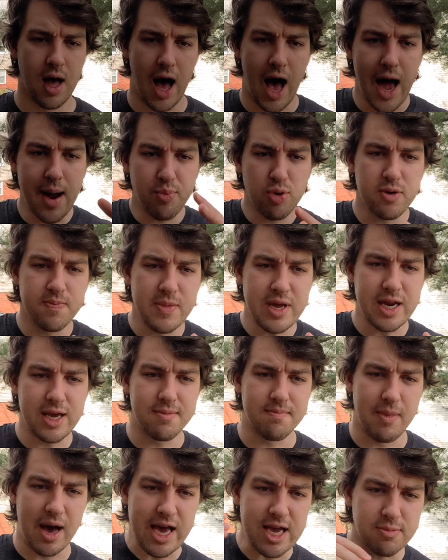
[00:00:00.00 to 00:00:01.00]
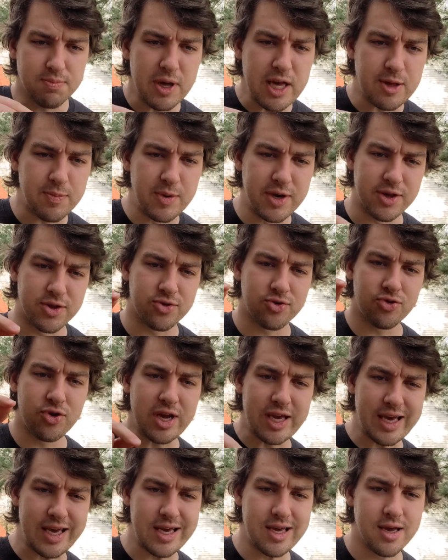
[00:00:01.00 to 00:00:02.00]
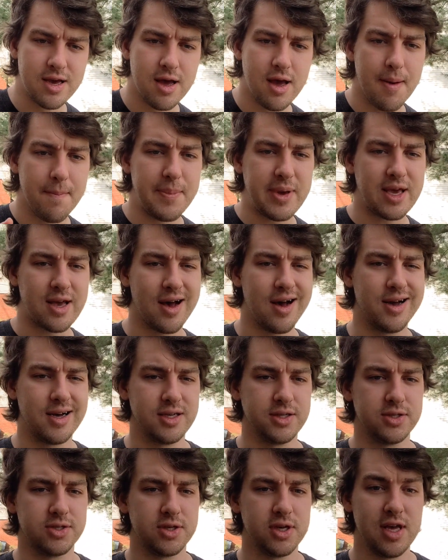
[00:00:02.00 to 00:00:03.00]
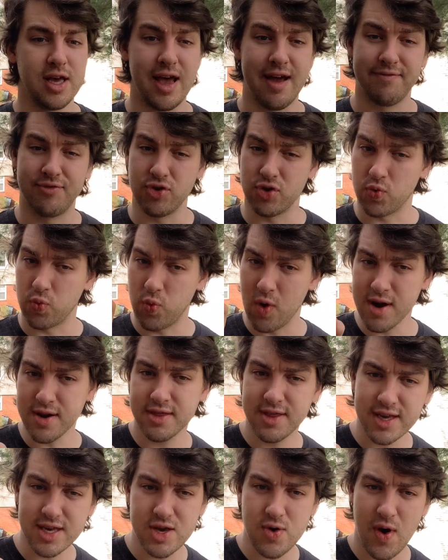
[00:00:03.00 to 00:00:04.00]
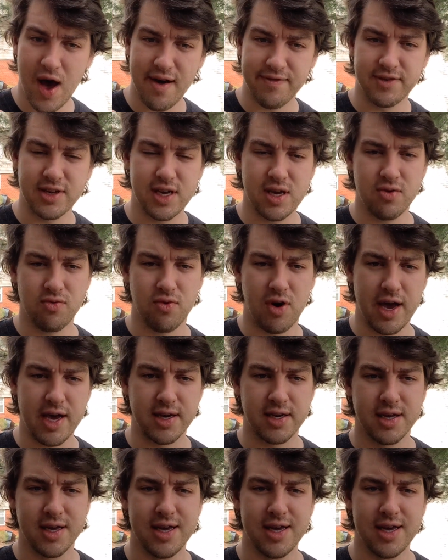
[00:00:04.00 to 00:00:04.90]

Hybrid meeting mic placement is tricky because if there's one thing you have to get right,